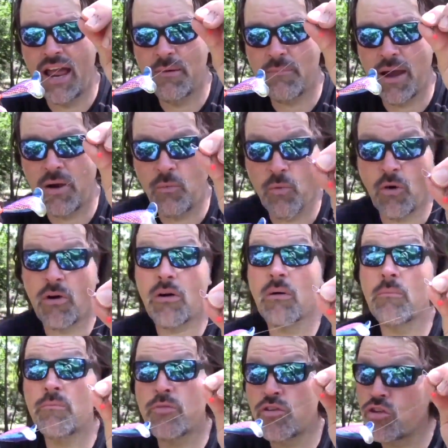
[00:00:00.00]
and my
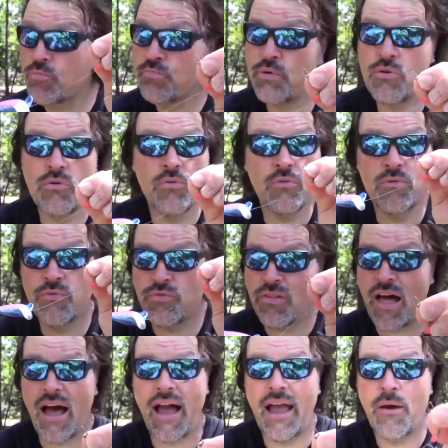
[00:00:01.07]
worm, spoon,
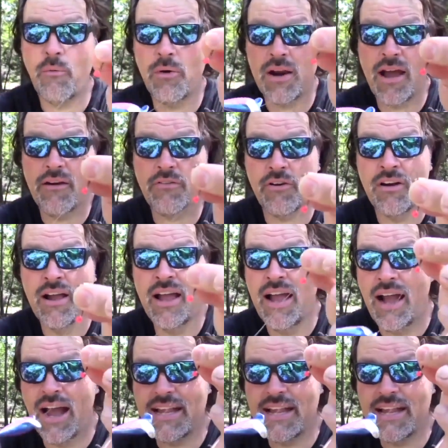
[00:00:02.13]
fly, whatever,